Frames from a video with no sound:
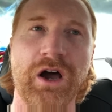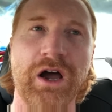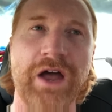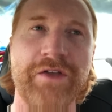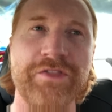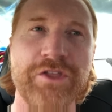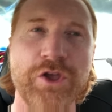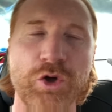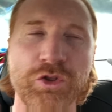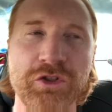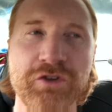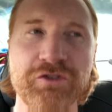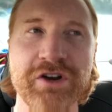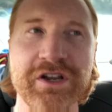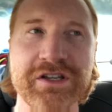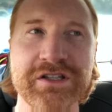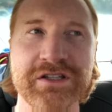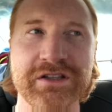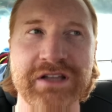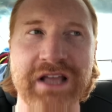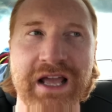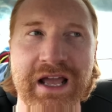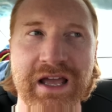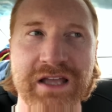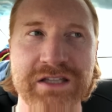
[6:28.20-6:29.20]
And the only
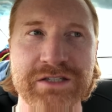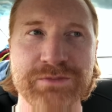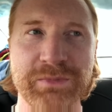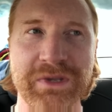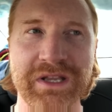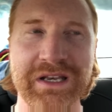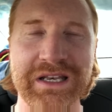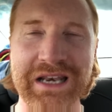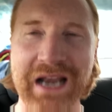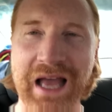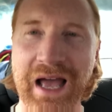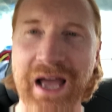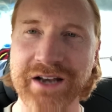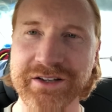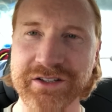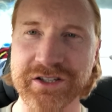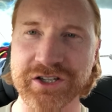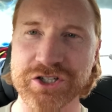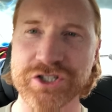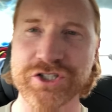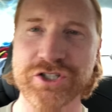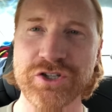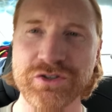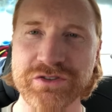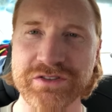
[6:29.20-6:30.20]
reason they asked me not to
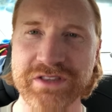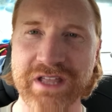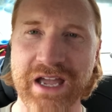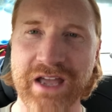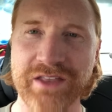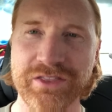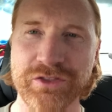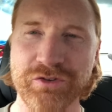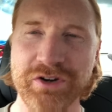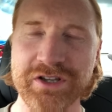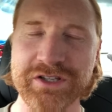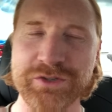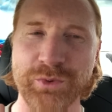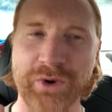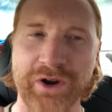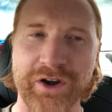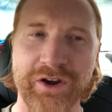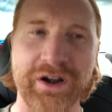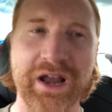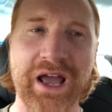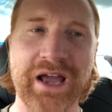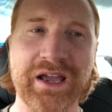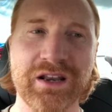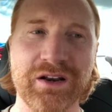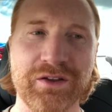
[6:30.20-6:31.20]
shoot that, the reason why
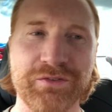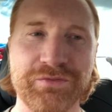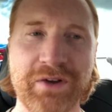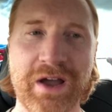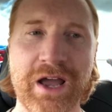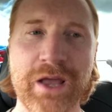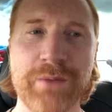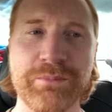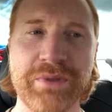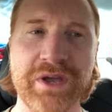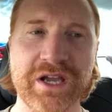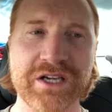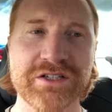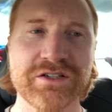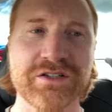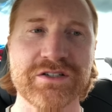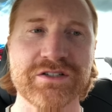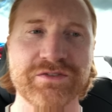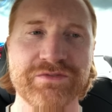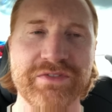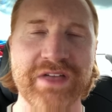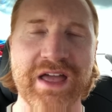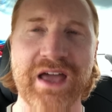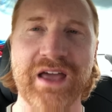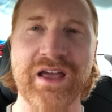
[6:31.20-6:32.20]
you're not gonna find pictures
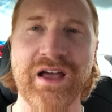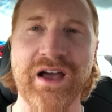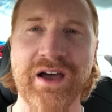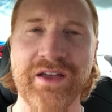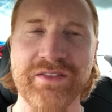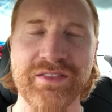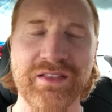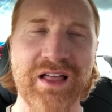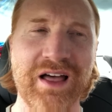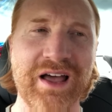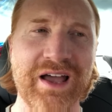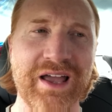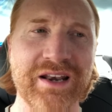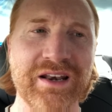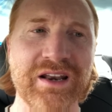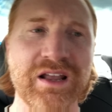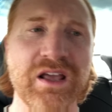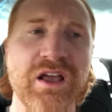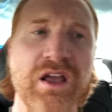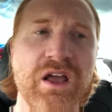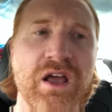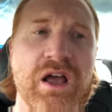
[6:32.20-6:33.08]
of that online,